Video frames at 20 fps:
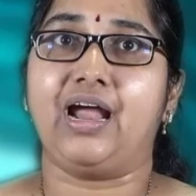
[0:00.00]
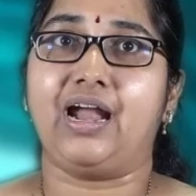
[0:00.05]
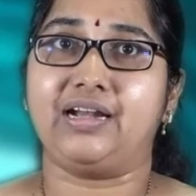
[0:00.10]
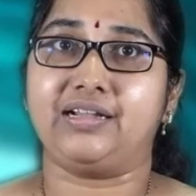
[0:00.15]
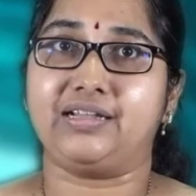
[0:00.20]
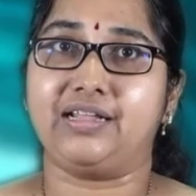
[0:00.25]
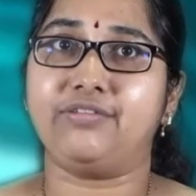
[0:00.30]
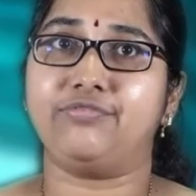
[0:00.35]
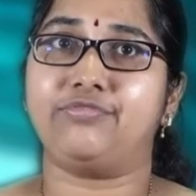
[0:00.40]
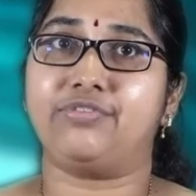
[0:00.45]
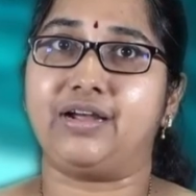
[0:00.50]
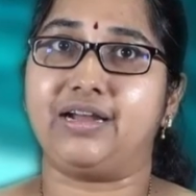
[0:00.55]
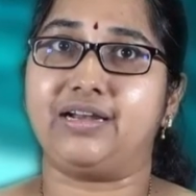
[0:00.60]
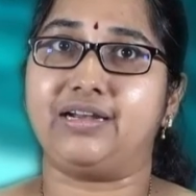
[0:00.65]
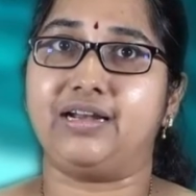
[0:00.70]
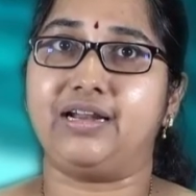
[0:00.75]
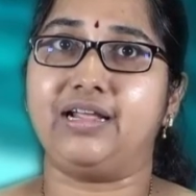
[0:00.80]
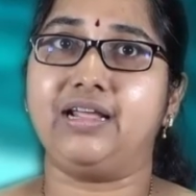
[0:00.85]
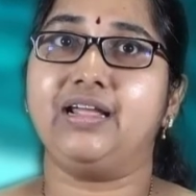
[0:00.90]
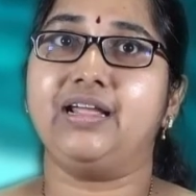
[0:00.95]
And then
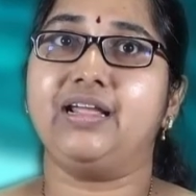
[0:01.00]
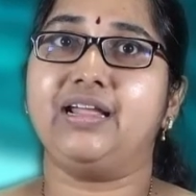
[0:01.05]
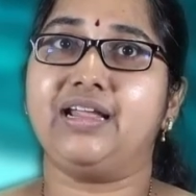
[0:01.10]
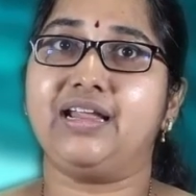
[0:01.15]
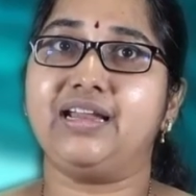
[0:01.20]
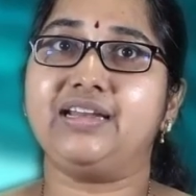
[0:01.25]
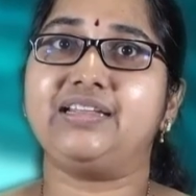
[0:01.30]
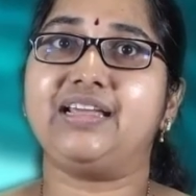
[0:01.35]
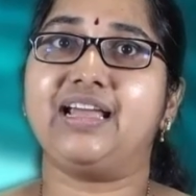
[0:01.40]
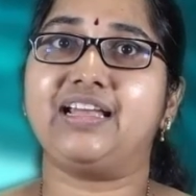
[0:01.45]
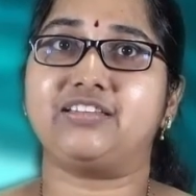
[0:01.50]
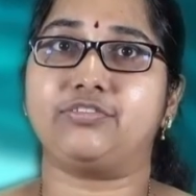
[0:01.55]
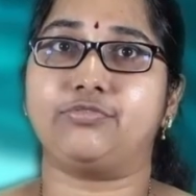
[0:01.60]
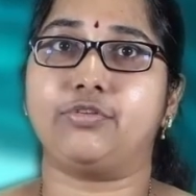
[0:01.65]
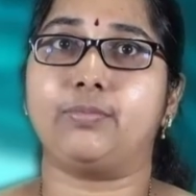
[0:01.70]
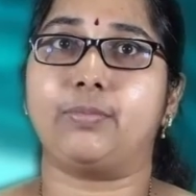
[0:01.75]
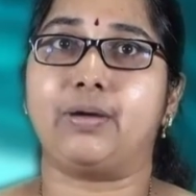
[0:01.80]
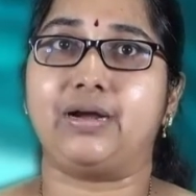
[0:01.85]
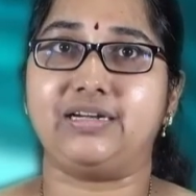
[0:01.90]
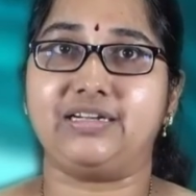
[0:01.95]
finally, in case
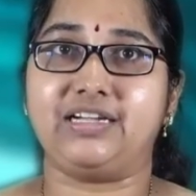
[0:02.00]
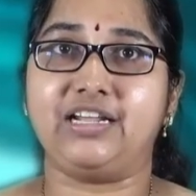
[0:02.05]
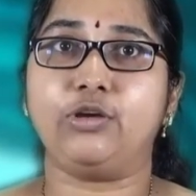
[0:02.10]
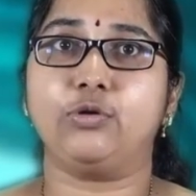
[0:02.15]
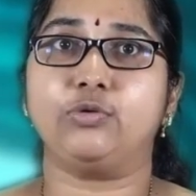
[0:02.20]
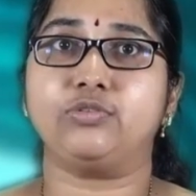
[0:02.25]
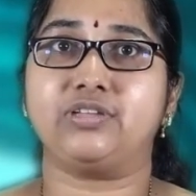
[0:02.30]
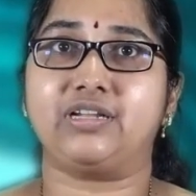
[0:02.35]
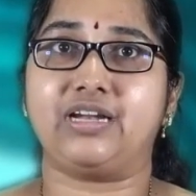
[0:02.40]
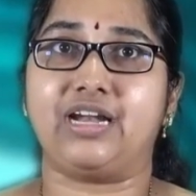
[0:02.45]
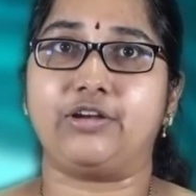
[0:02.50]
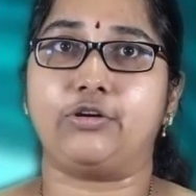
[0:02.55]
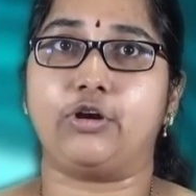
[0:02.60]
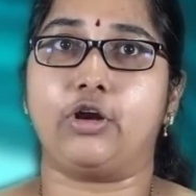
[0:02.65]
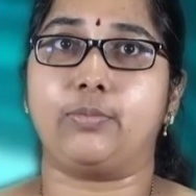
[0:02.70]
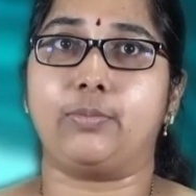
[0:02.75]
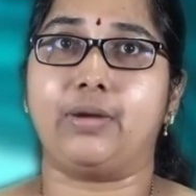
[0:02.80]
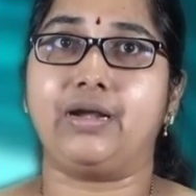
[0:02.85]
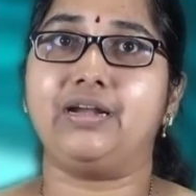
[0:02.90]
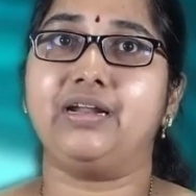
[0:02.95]
of a multi-user
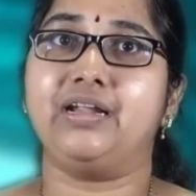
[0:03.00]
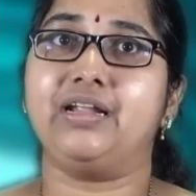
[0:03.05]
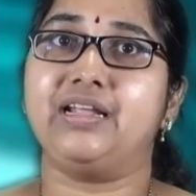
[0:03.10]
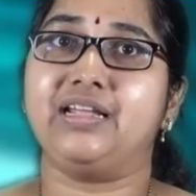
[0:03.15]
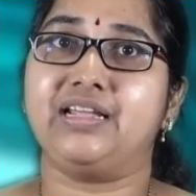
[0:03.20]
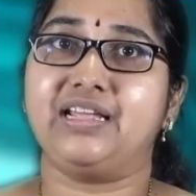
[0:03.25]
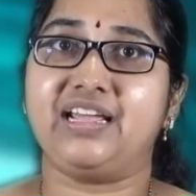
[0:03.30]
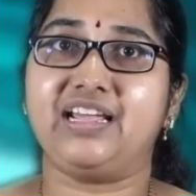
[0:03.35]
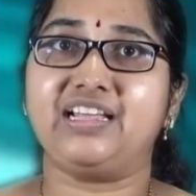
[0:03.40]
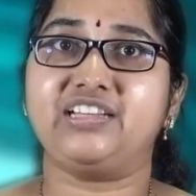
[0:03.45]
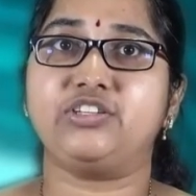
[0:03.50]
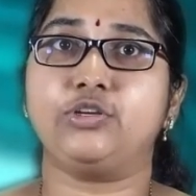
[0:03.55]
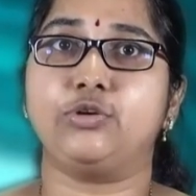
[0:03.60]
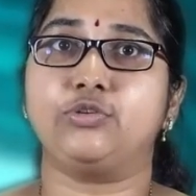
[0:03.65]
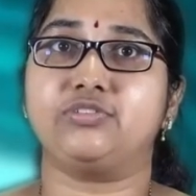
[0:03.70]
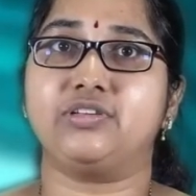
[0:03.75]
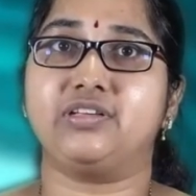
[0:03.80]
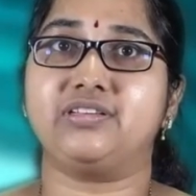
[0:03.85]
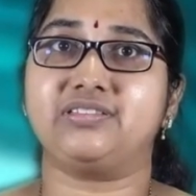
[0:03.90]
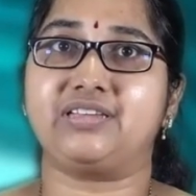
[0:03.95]
environment, each
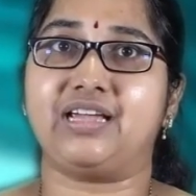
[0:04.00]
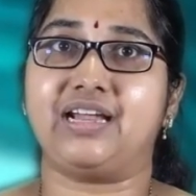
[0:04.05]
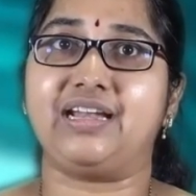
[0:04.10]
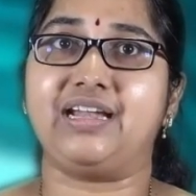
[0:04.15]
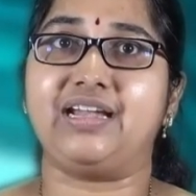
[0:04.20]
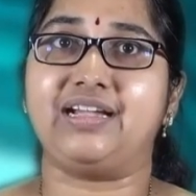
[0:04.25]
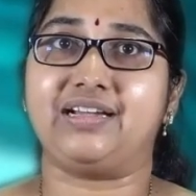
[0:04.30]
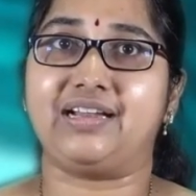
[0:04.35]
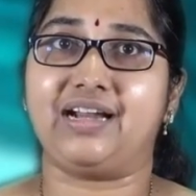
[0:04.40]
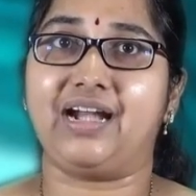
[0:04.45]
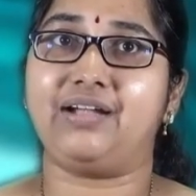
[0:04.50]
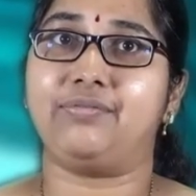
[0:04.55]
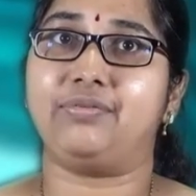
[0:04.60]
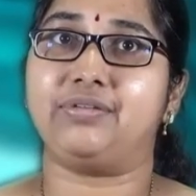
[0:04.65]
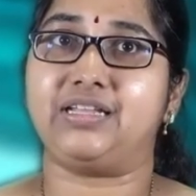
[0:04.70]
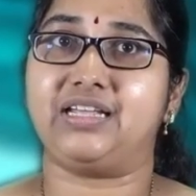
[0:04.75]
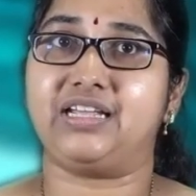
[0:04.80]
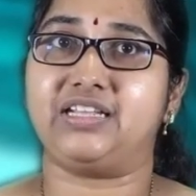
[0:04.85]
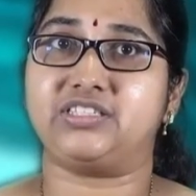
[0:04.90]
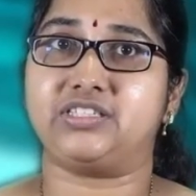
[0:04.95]
users can
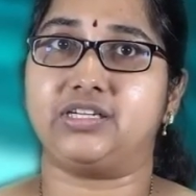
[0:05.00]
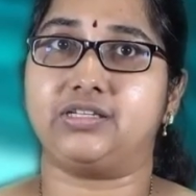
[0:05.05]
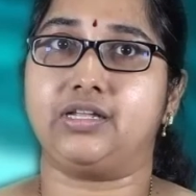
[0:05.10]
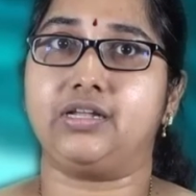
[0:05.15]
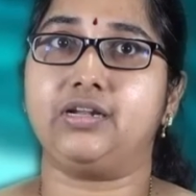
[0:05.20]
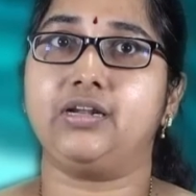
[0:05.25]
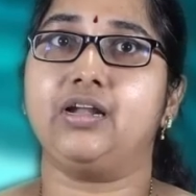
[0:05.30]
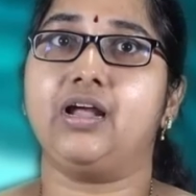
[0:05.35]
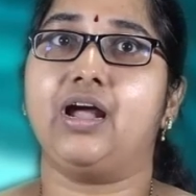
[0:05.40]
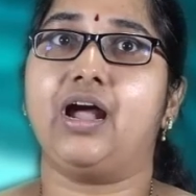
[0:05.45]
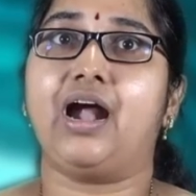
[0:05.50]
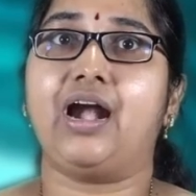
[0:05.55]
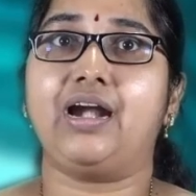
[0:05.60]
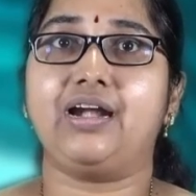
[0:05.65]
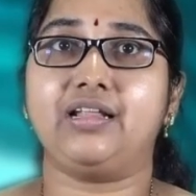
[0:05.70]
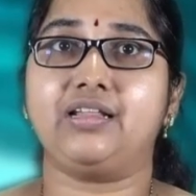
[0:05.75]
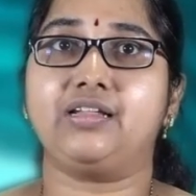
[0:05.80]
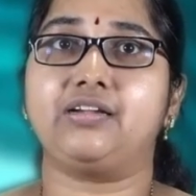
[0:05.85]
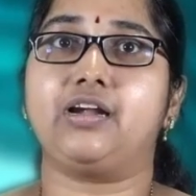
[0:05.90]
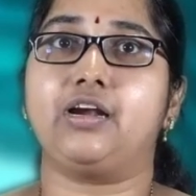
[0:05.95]
interact with each other
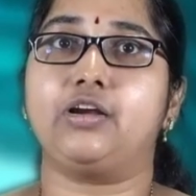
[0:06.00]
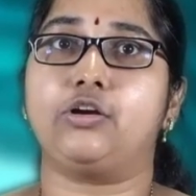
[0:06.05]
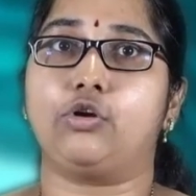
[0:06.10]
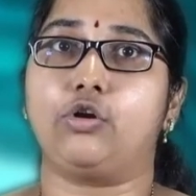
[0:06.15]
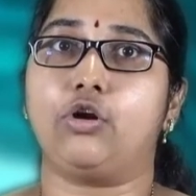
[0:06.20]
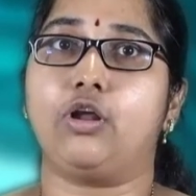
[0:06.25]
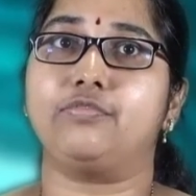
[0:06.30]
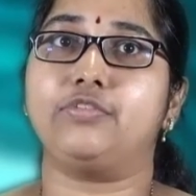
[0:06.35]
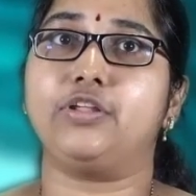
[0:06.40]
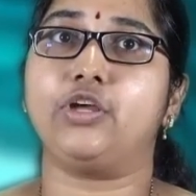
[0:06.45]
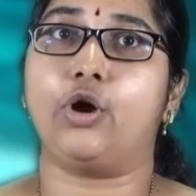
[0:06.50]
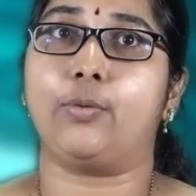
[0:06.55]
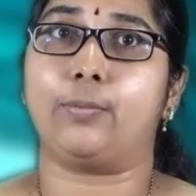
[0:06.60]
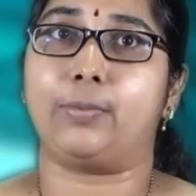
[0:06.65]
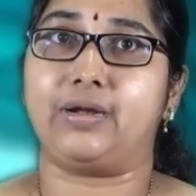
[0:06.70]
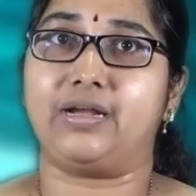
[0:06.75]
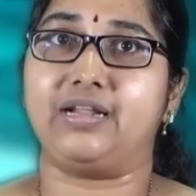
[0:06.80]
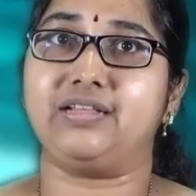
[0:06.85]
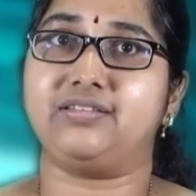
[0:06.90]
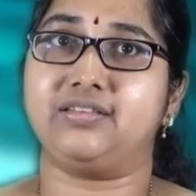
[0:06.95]
under the control of the
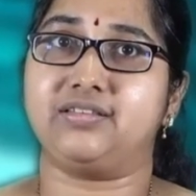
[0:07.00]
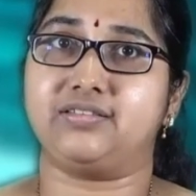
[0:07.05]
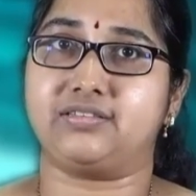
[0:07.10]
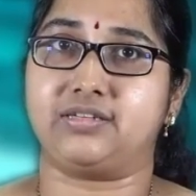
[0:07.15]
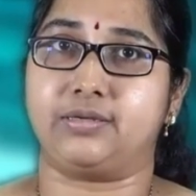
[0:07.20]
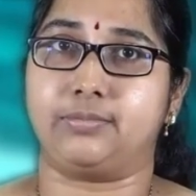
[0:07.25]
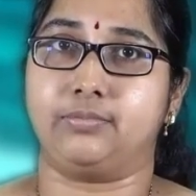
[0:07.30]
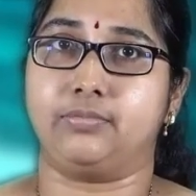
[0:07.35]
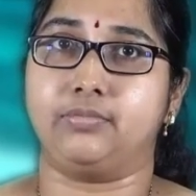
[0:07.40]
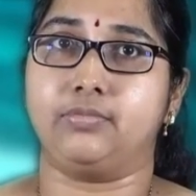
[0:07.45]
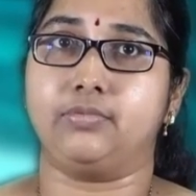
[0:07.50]
operating system.